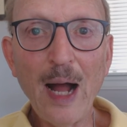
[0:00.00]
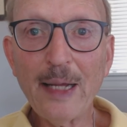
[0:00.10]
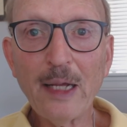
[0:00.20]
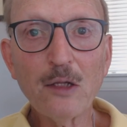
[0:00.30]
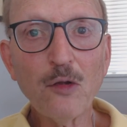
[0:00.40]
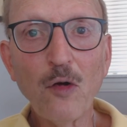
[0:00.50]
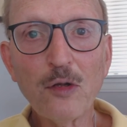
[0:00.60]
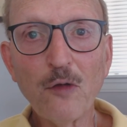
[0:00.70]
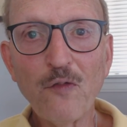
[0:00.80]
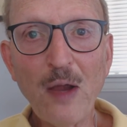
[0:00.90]
hiking
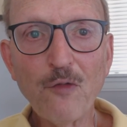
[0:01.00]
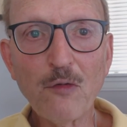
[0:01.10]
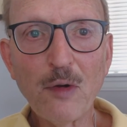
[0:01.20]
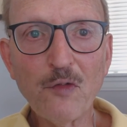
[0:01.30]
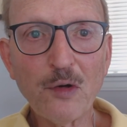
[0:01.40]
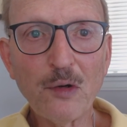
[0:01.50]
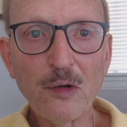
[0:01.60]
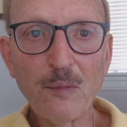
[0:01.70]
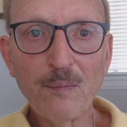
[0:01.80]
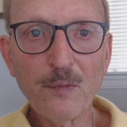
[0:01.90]
along their favorite river,
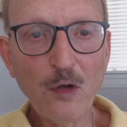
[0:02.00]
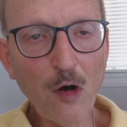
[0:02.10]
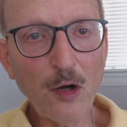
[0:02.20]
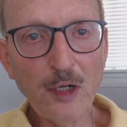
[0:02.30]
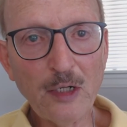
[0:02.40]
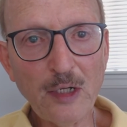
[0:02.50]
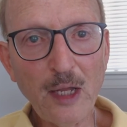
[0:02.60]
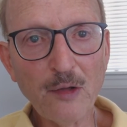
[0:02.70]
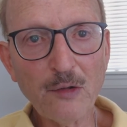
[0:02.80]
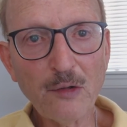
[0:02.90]
gardening
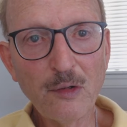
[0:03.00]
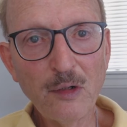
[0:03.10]
together,